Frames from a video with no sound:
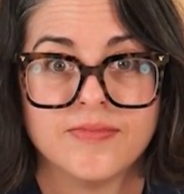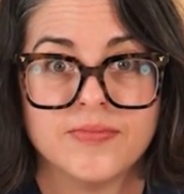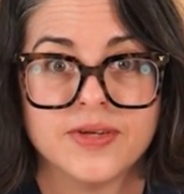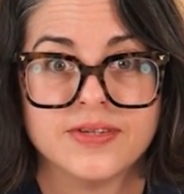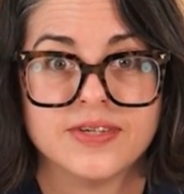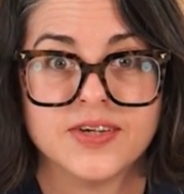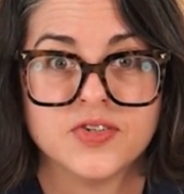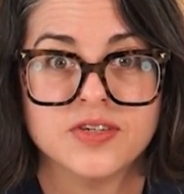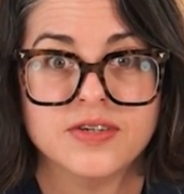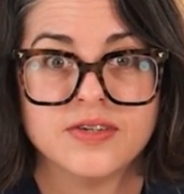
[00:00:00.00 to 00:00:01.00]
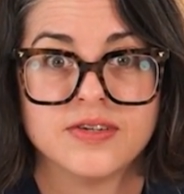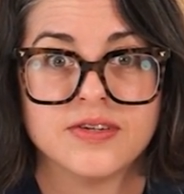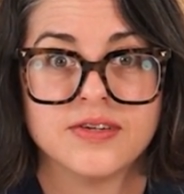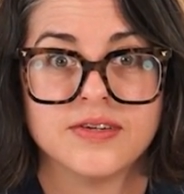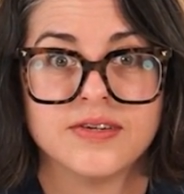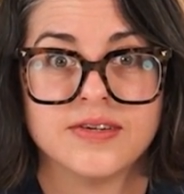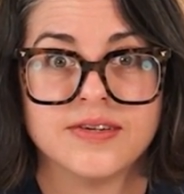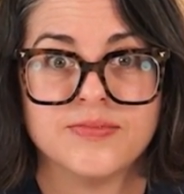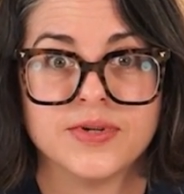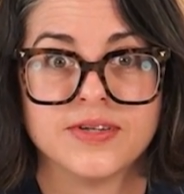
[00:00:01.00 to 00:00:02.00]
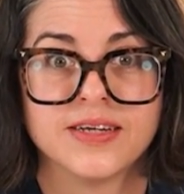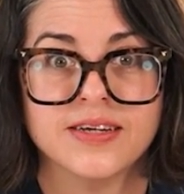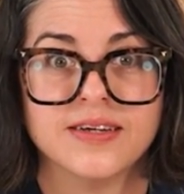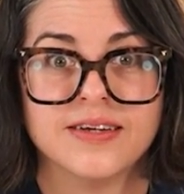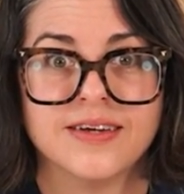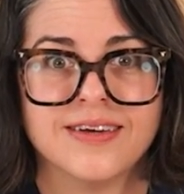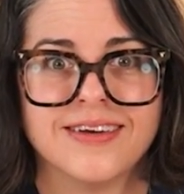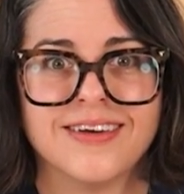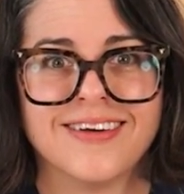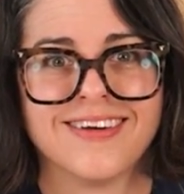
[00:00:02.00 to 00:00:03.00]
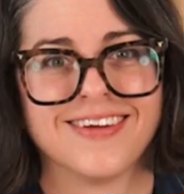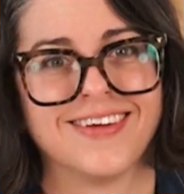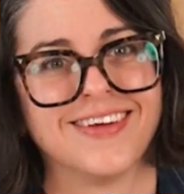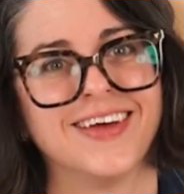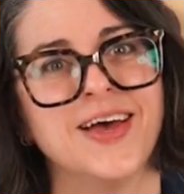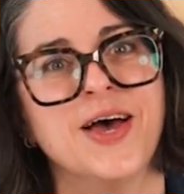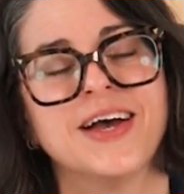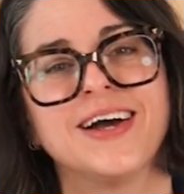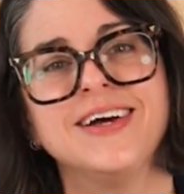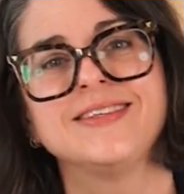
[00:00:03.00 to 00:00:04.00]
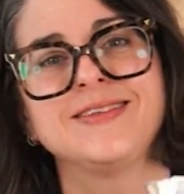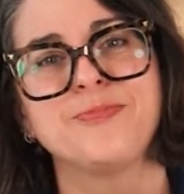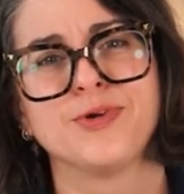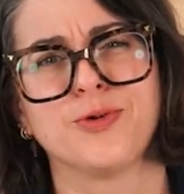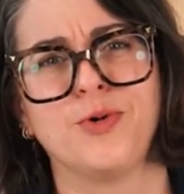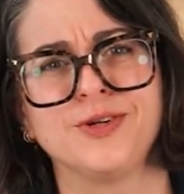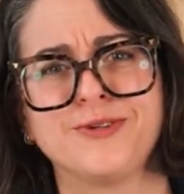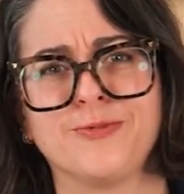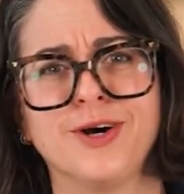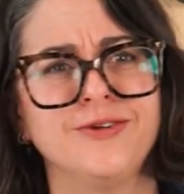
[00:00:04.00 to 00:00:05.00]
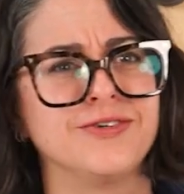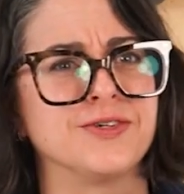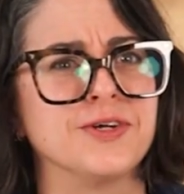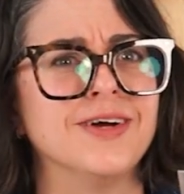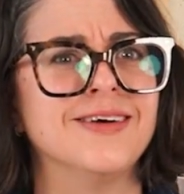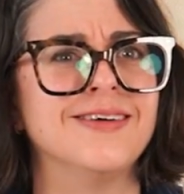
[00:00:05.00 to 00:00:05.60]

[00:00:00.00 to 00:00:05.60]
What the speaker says: build the tension? Building it. Guys, it's a Brita water filter.